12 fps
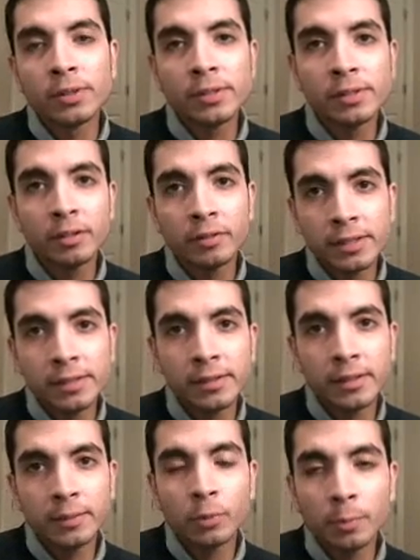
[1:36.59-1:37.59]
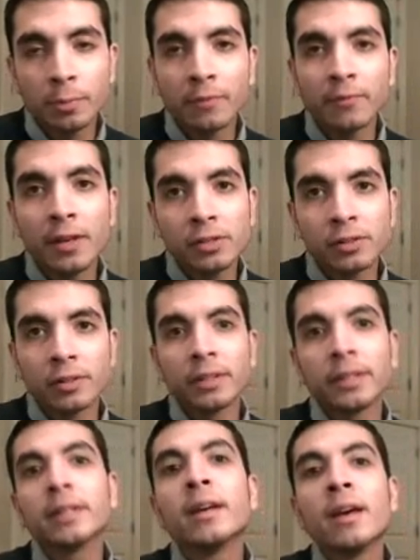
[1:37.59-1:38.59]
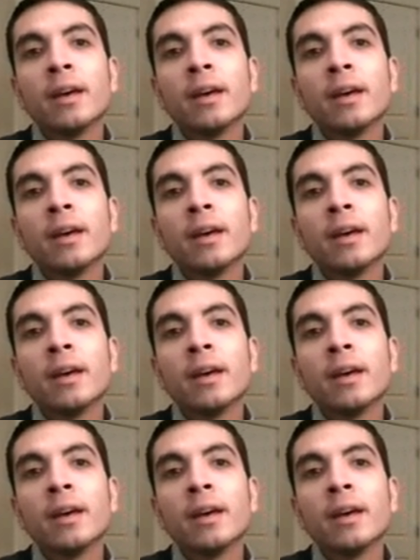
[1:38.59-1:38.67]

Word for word: seriously, more professionally.